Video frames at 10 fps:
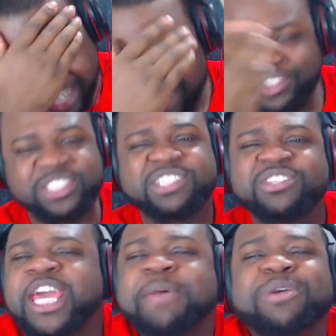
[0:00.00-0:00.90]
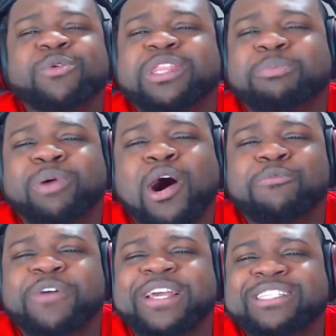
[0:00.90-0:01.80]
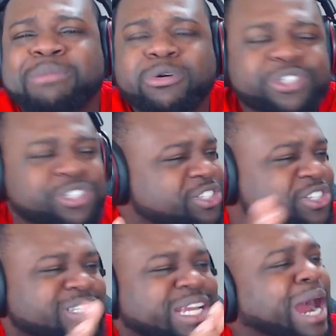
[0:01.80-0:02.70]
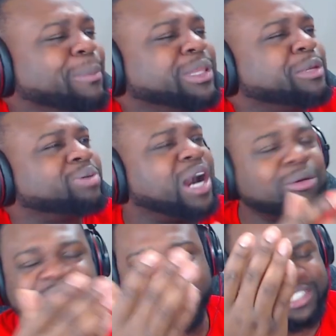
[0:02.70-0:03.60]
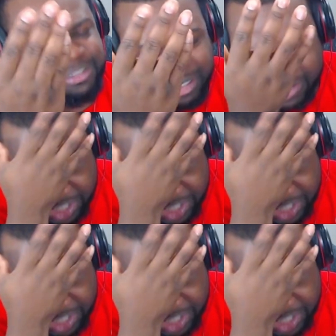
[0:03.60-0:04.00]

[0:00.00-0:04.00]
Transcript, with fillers: Just hit me with the palm face emoji. Just just comment the palm face emoji.